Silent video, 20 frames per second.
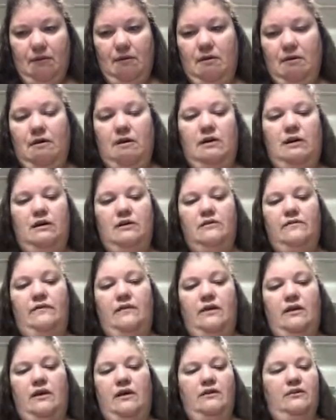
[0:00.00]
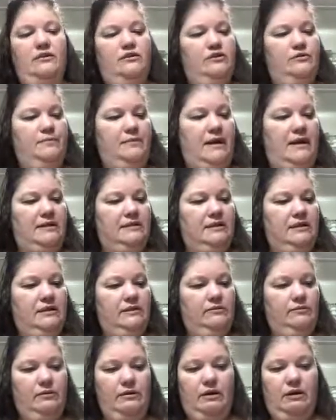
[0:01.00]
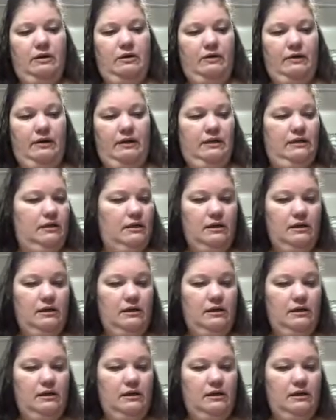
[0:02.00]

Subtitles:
in each of our other spots because we're going